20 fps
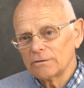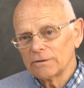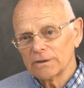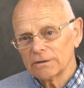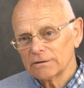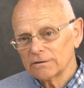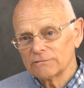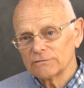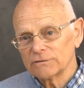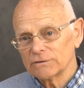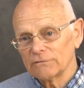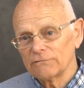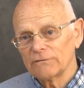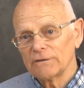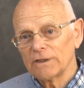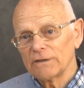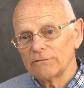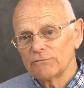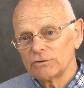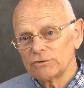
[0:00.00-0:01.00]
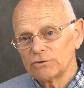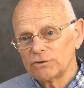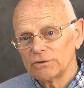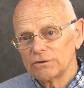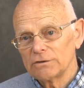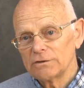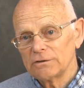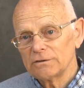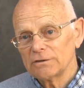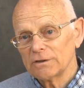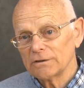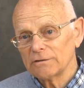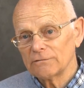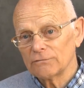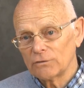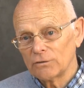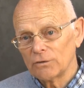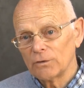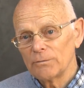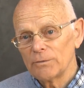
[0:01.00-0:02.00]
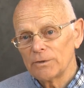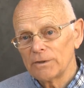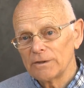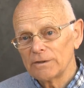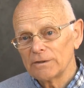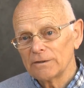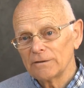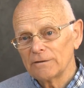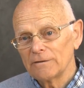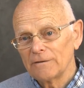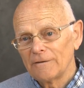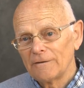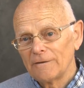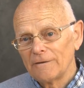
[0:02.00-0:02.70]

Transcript: that they've survived the journey, that they've come here,